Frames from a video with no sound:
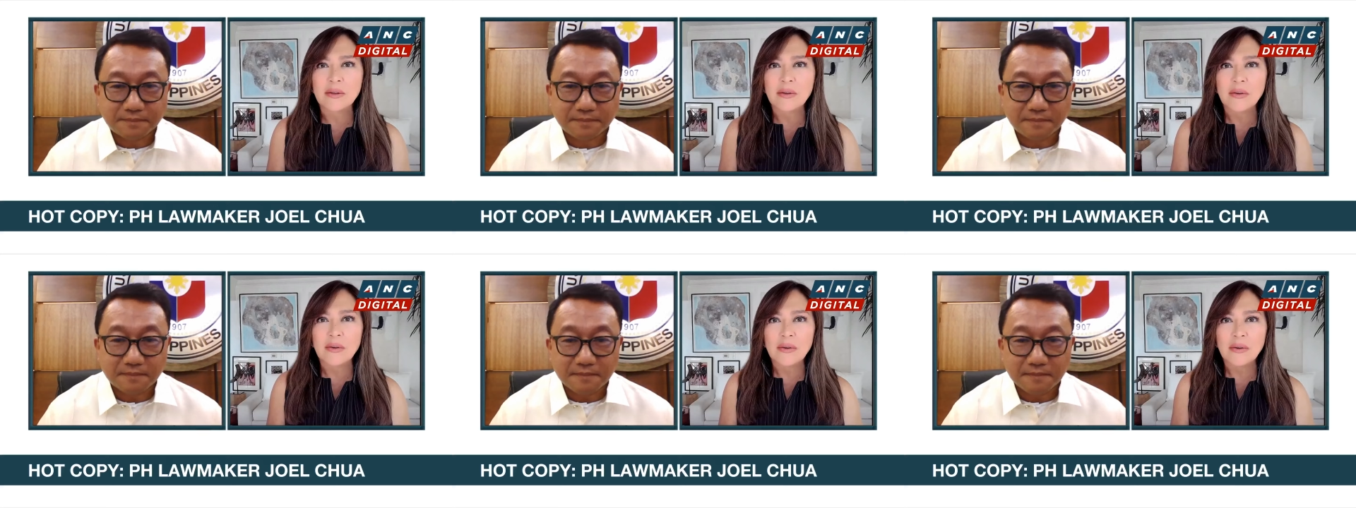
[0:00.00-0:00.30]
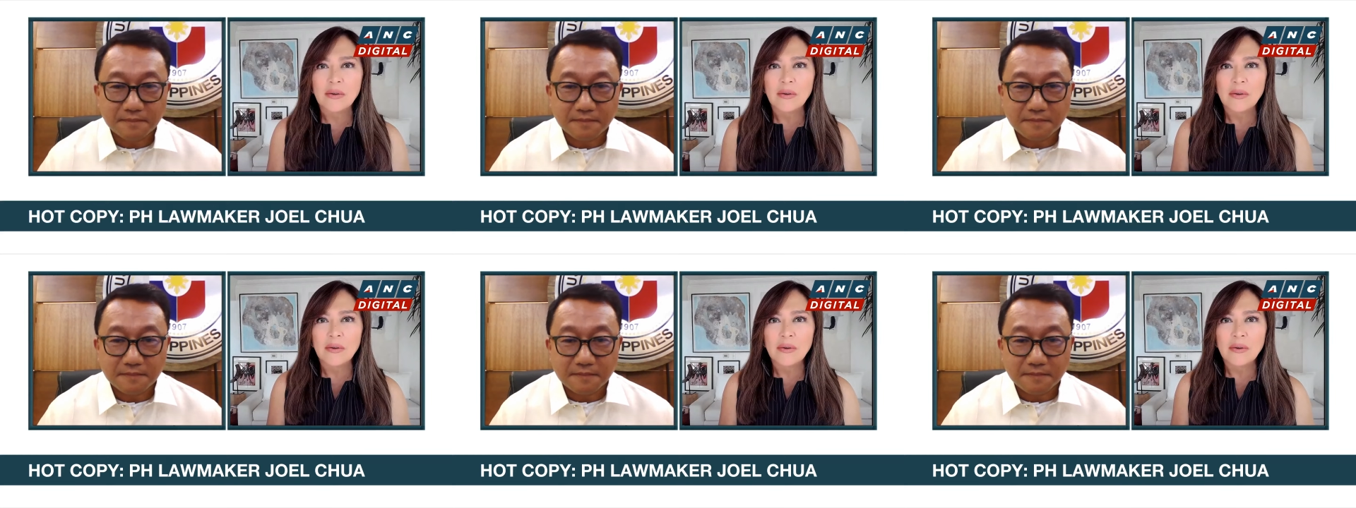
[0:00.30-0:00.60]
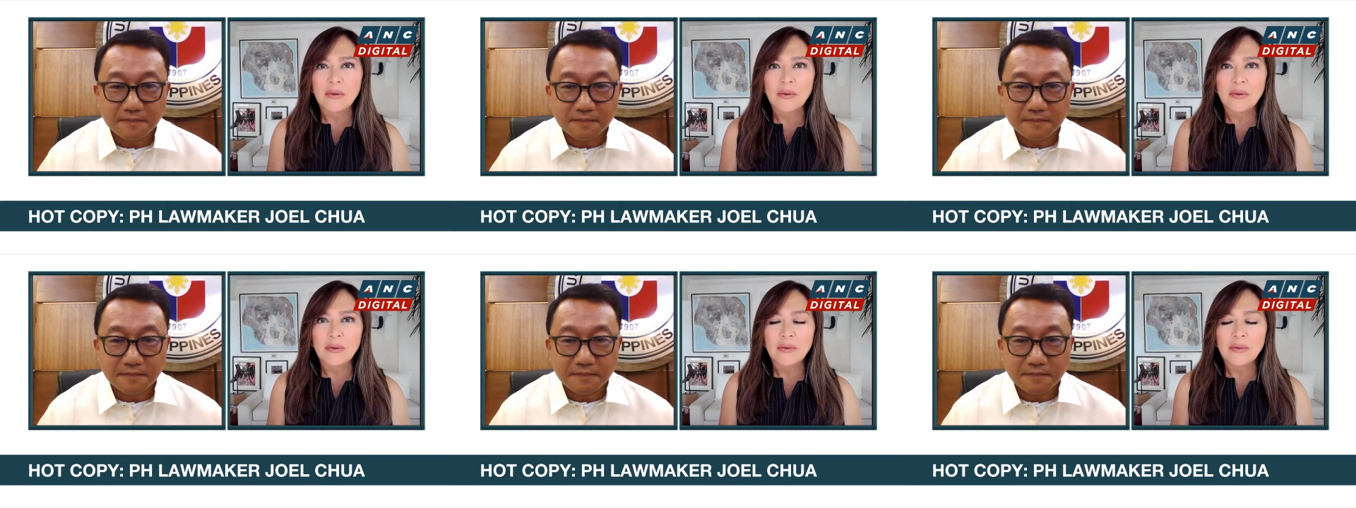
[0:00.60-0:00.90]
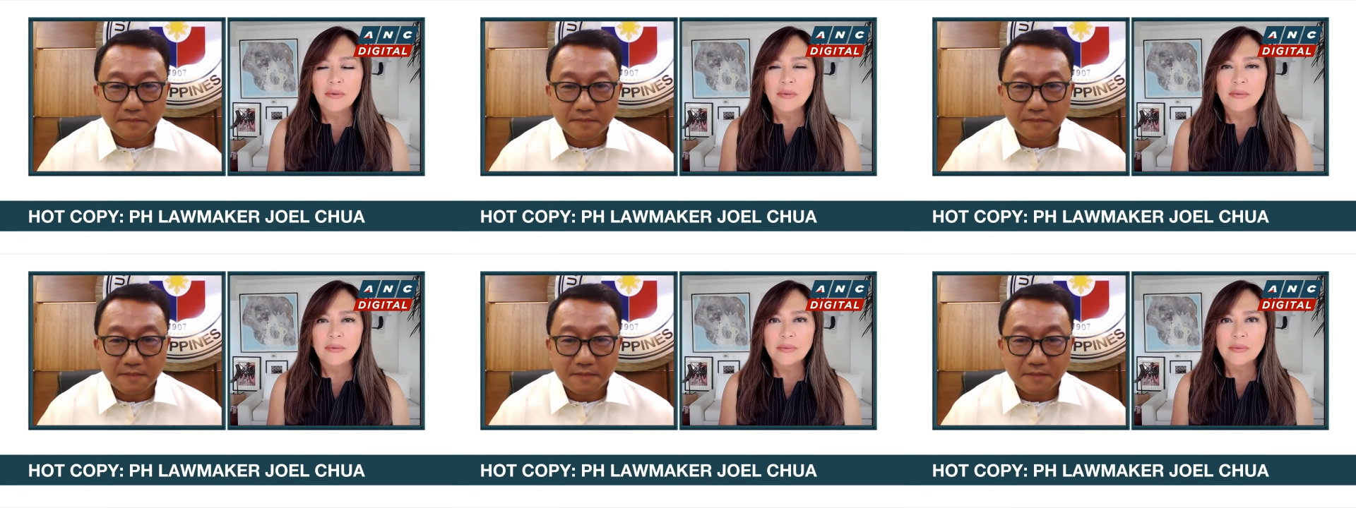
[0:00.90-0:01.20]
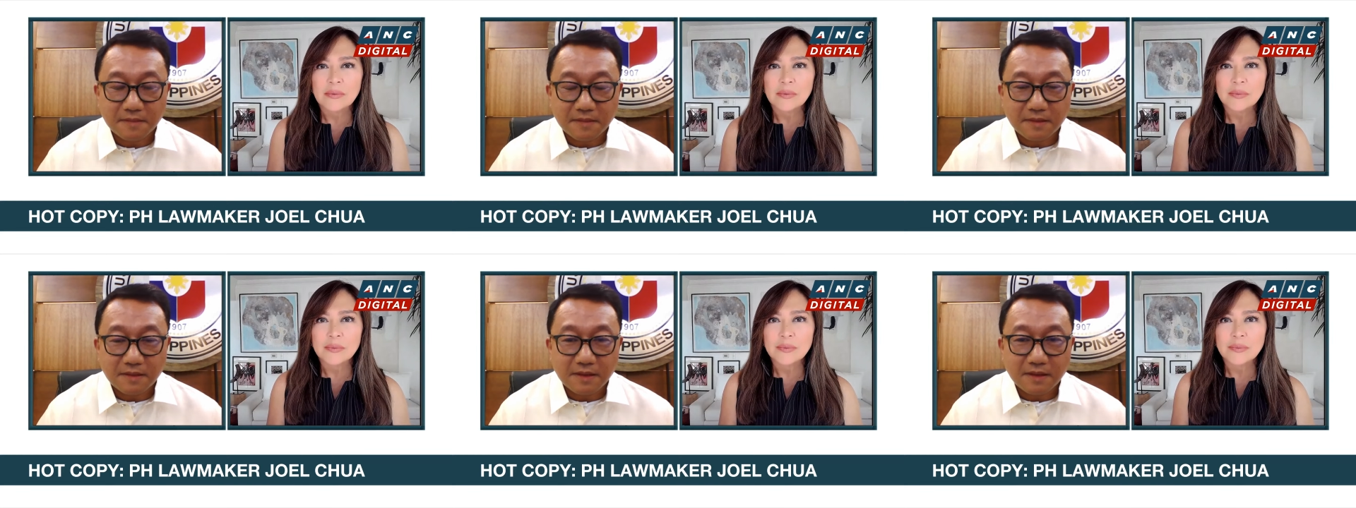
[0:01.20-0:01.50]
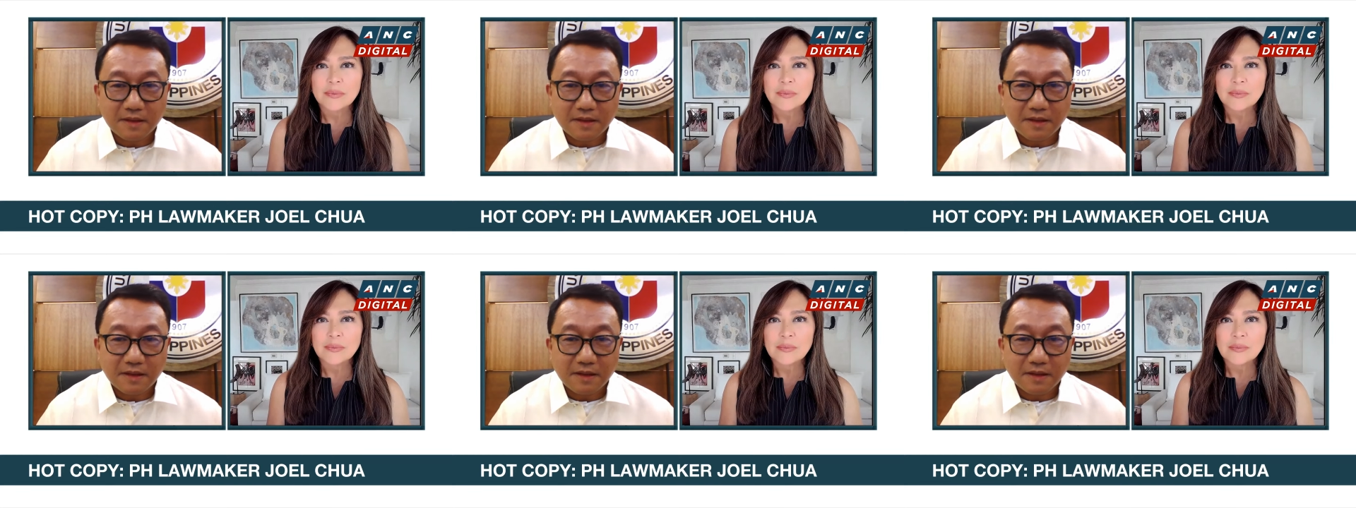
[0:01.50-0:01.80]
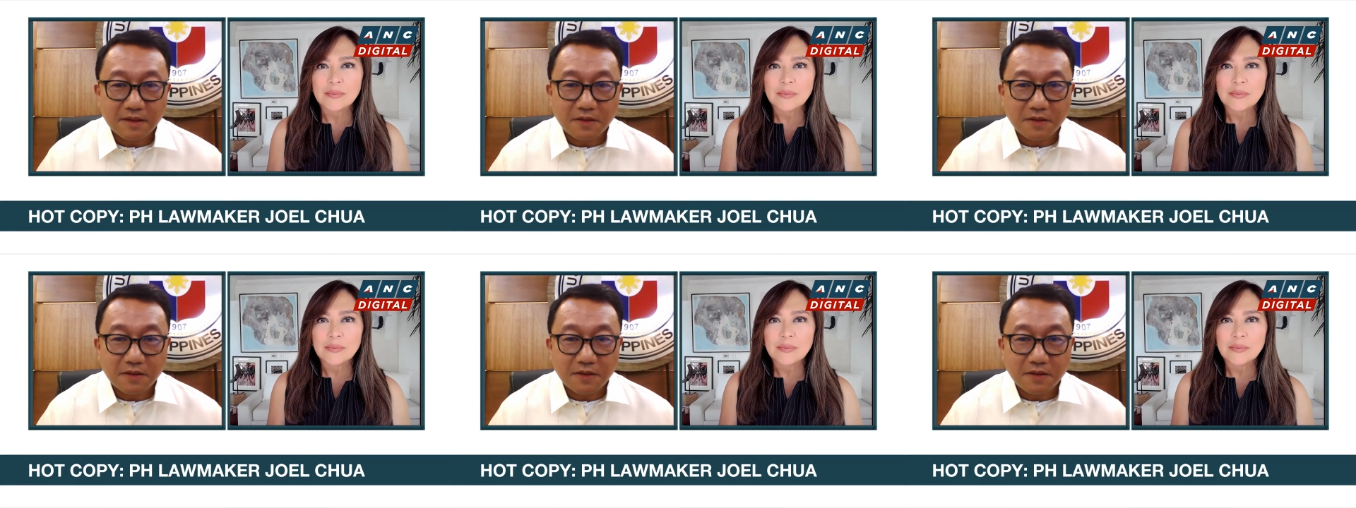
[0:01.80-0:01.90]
No one is speaking in this clip.